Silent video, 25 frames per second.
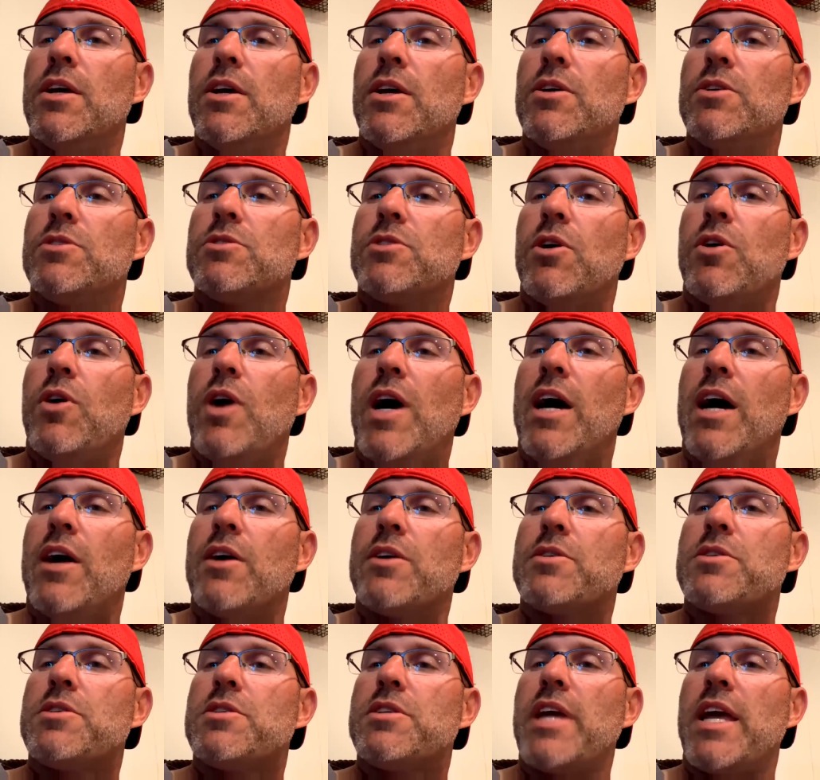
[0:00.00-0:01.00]
So our
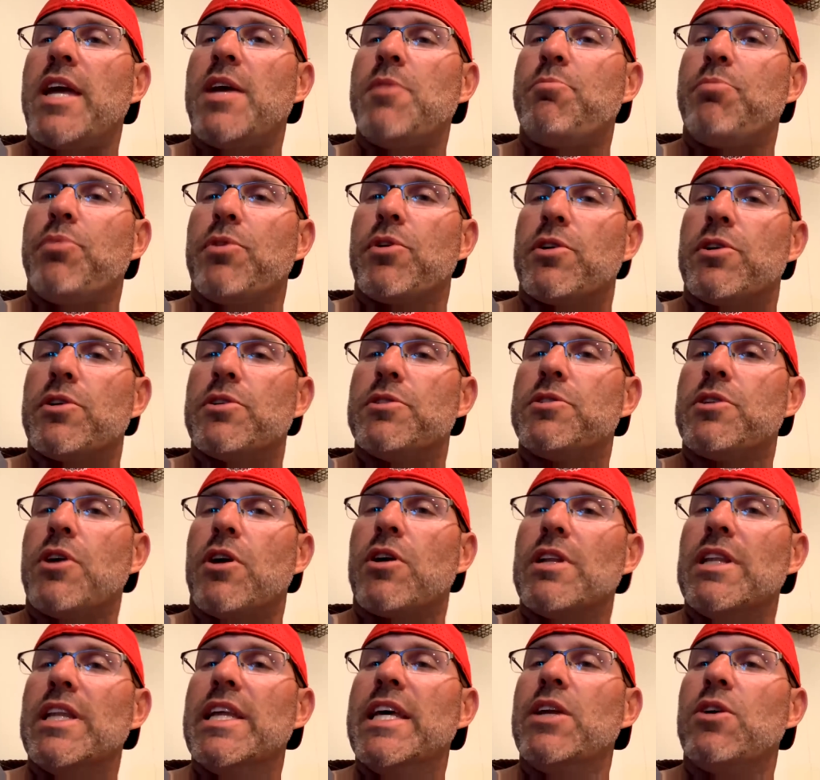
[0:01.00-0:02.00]
samplers,
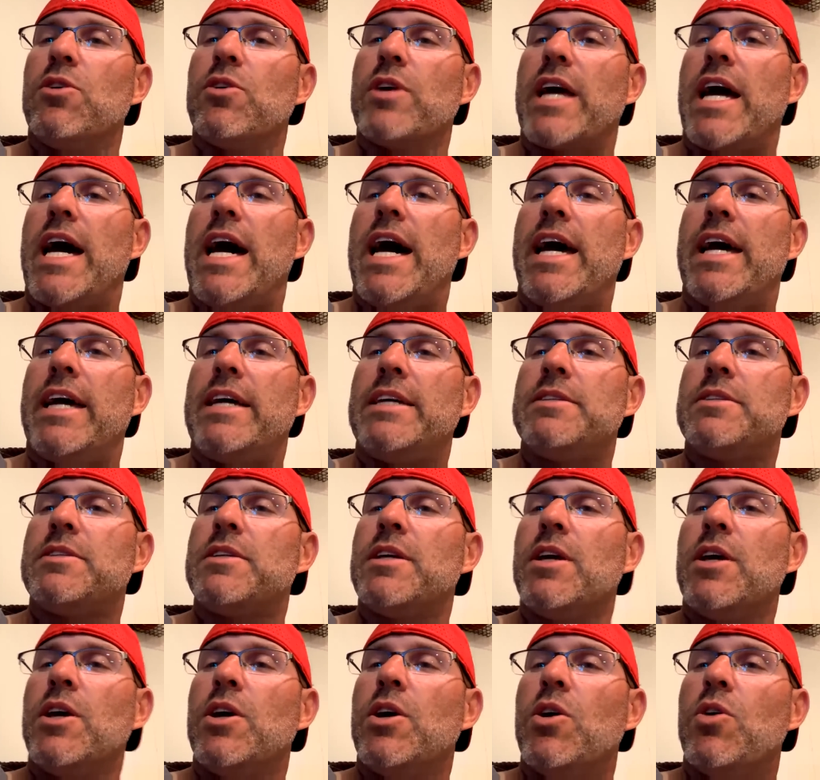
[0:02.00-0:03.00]
our little guys,
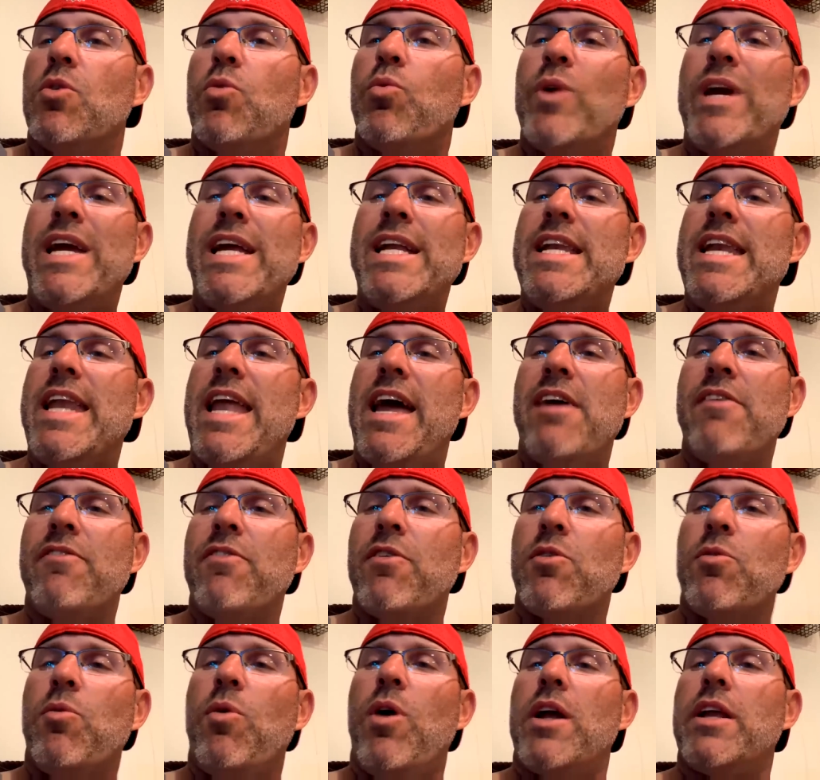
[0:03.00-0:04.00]
we
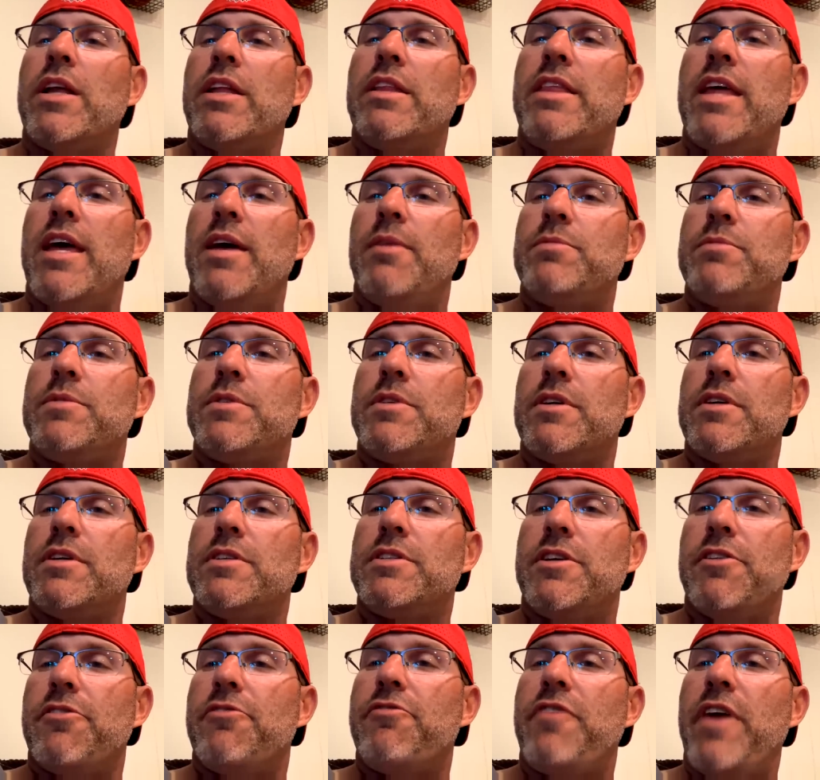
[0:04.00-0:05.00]
never wanted them
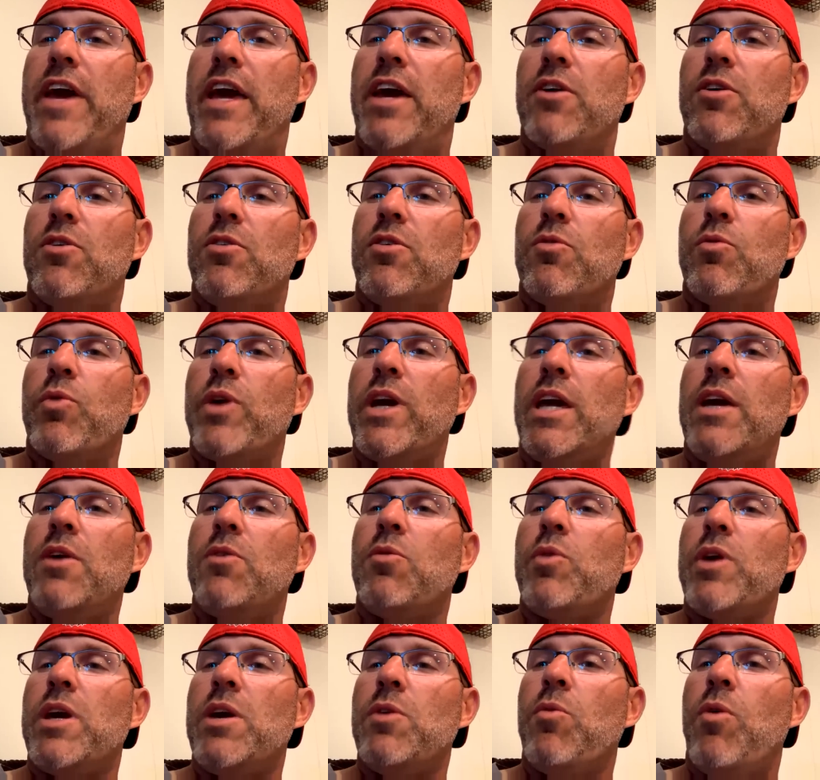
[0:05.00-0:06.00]
to fail. We
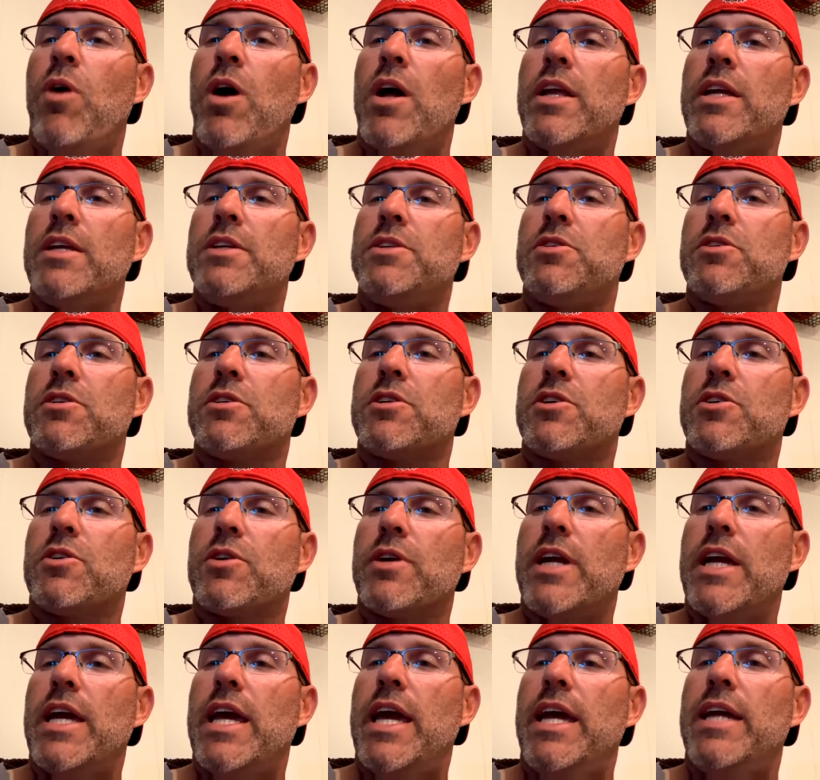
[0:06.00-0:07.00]
wanted to
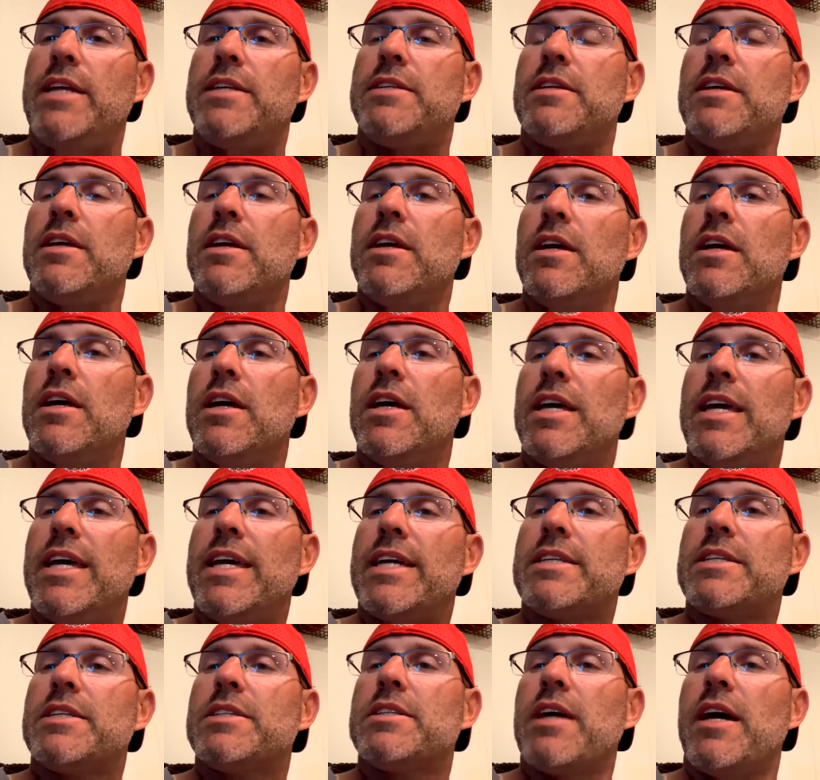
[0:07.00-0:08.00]
create
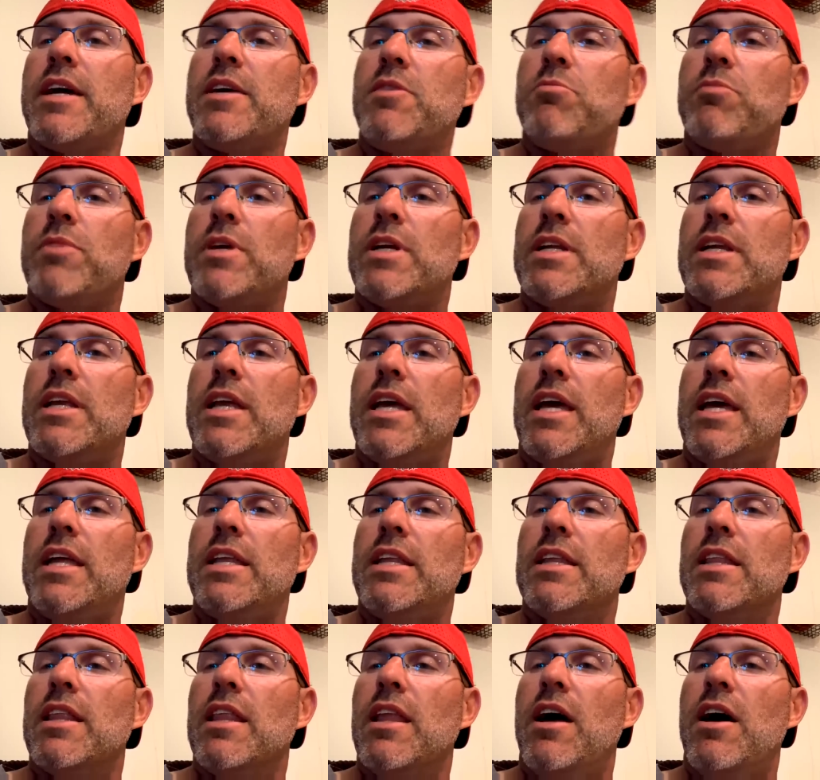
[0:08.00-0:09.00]
excitement
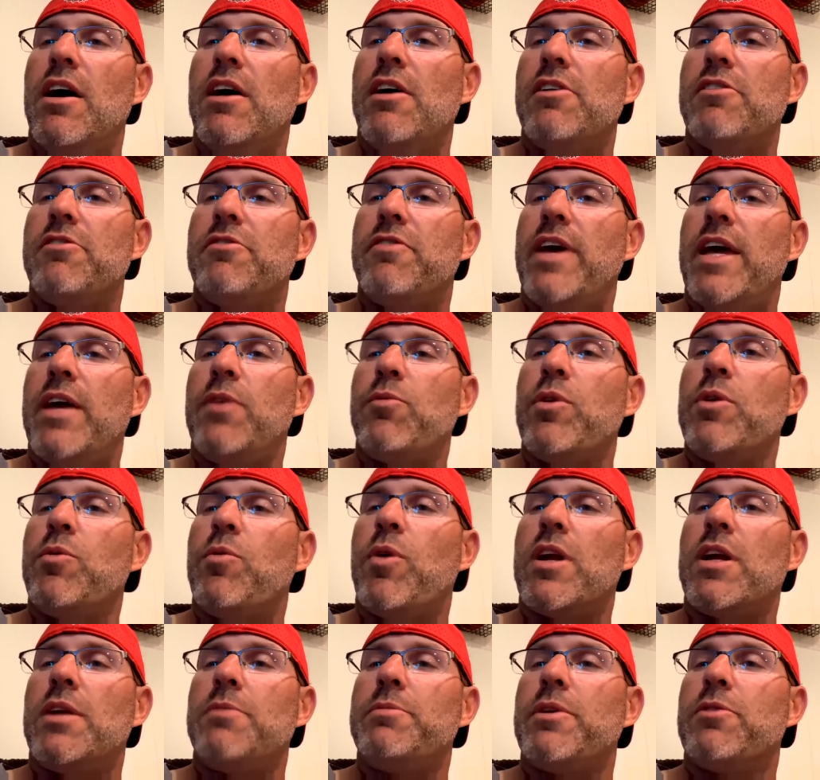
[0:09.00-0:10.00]
and love, and we
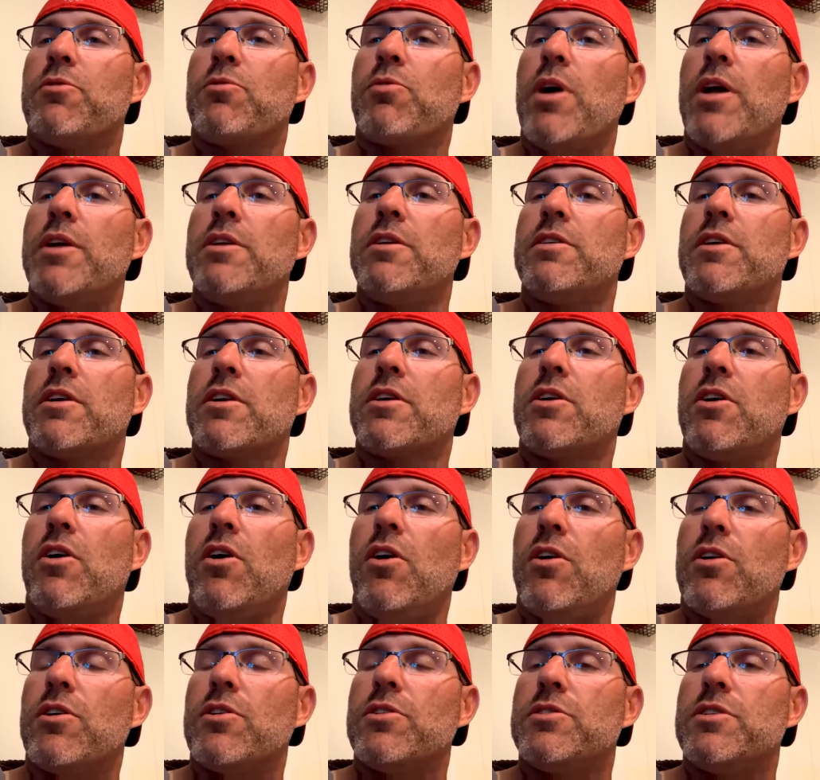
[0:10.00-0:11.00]
wanted them to run to their
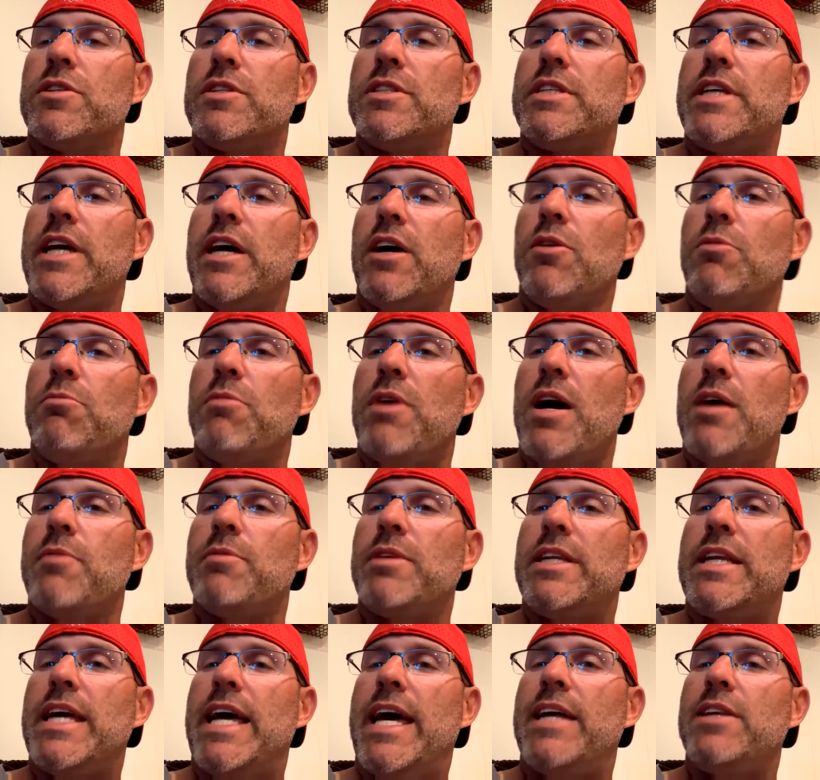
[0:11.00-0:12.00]
cars and tell mom
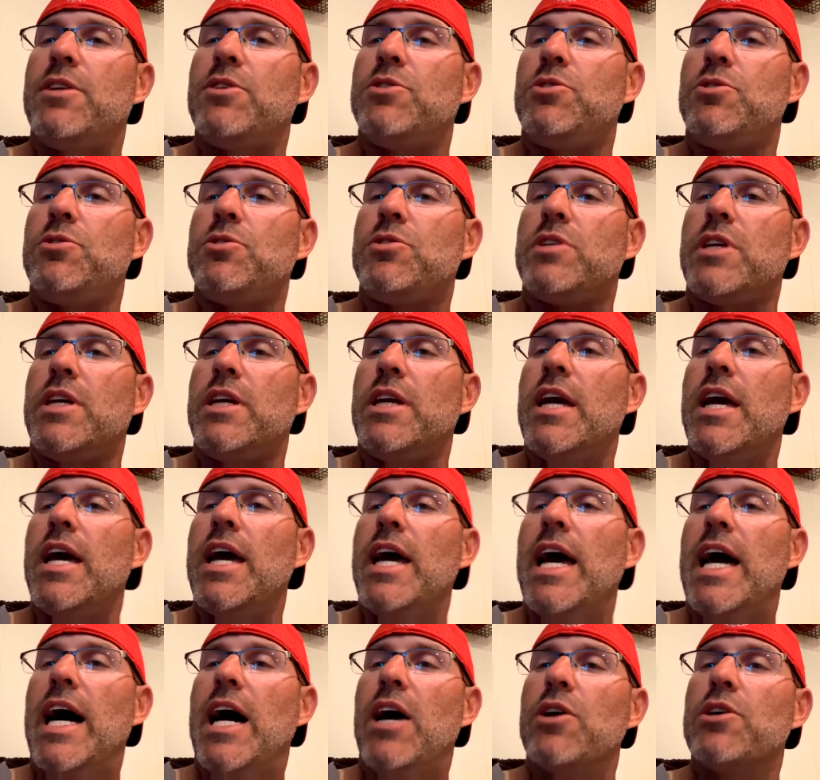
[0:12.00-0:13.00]
and dad, did you see
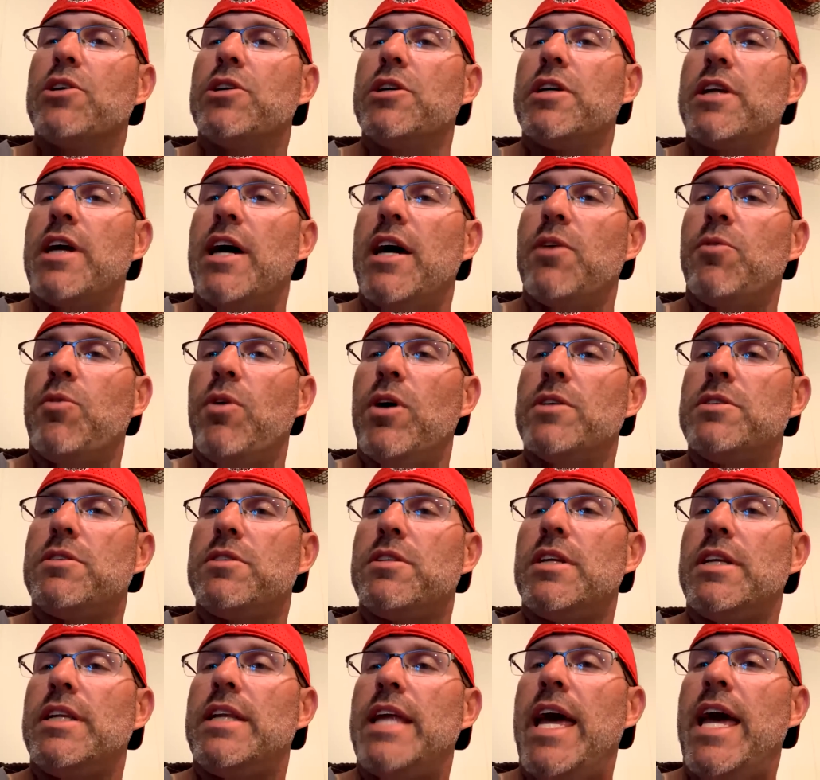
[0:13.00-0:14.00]
how good I was
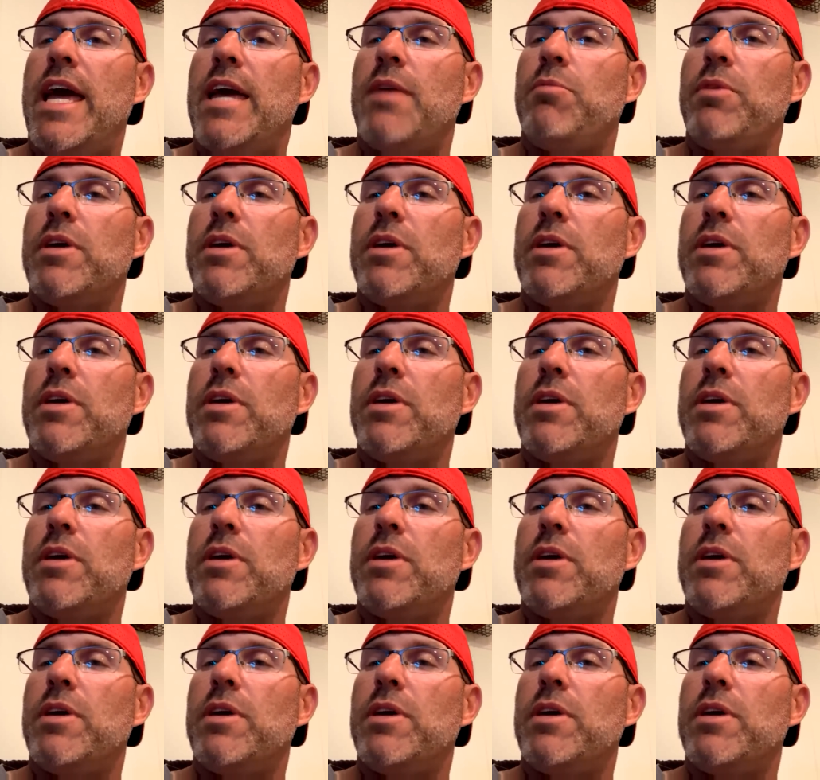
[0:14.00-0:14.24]
today?